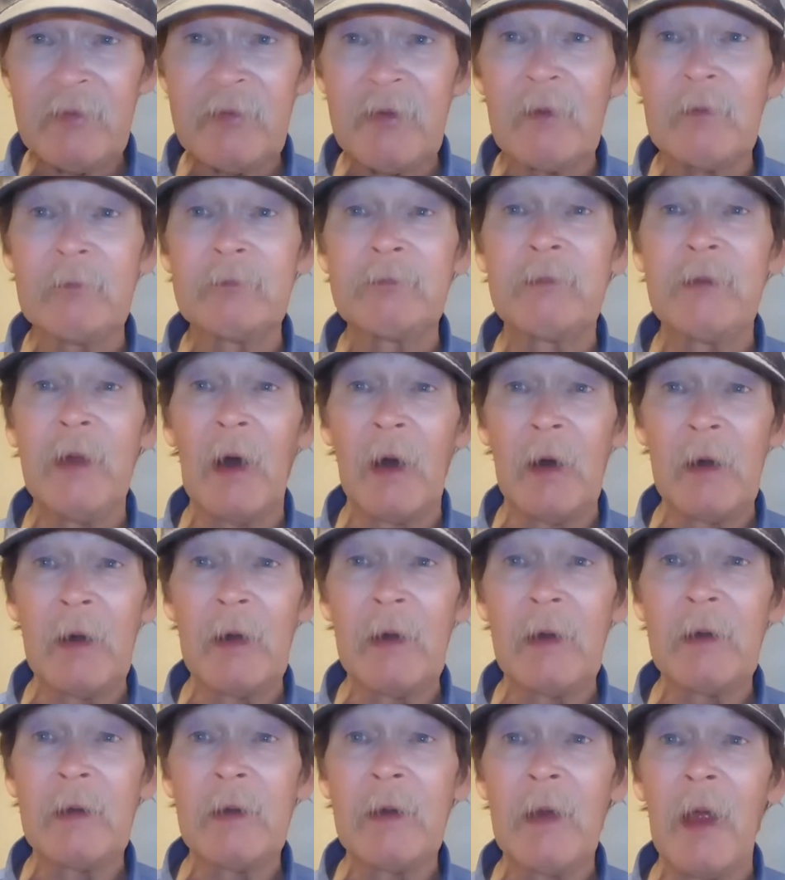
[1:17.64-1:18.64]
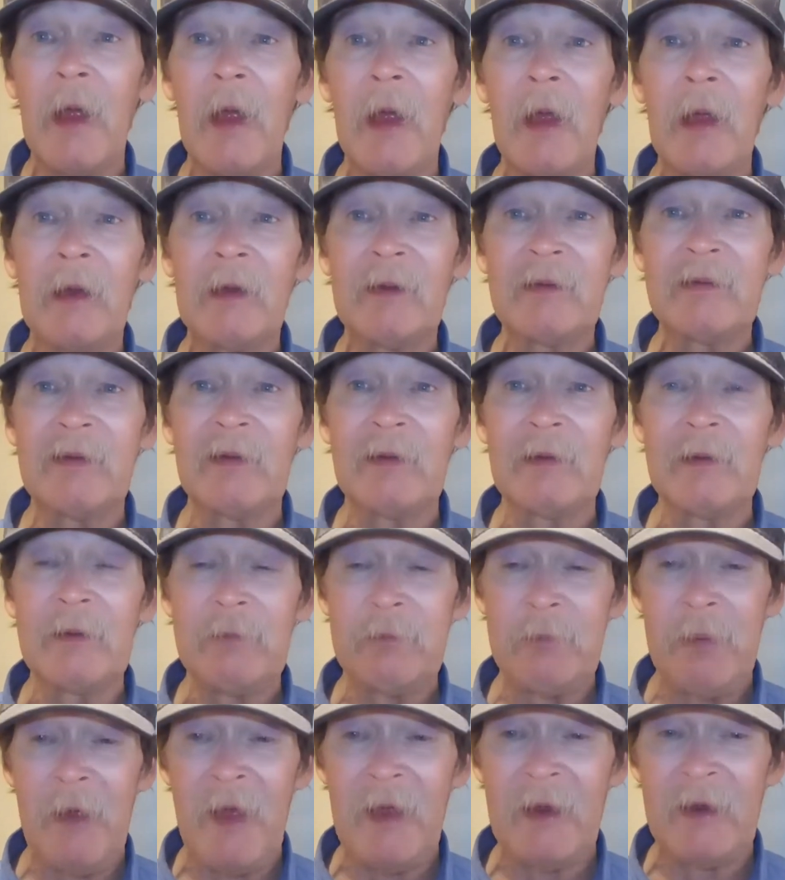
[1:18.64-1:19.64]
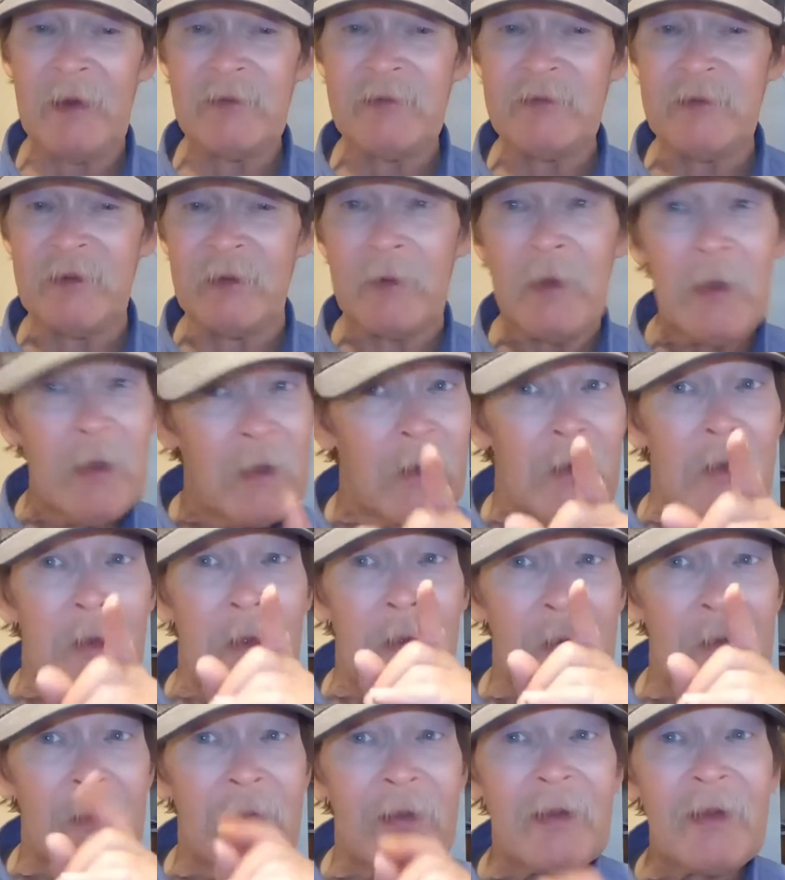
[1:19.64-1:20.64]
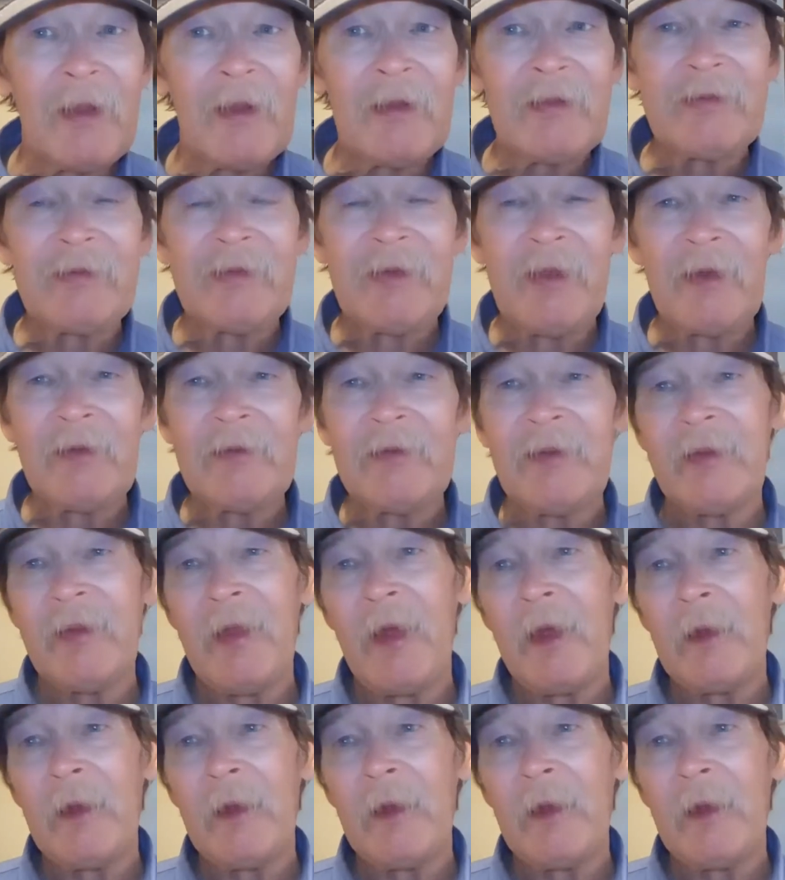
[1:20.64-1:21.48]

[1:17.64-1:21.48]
in some darn excellent packaging. Let's get to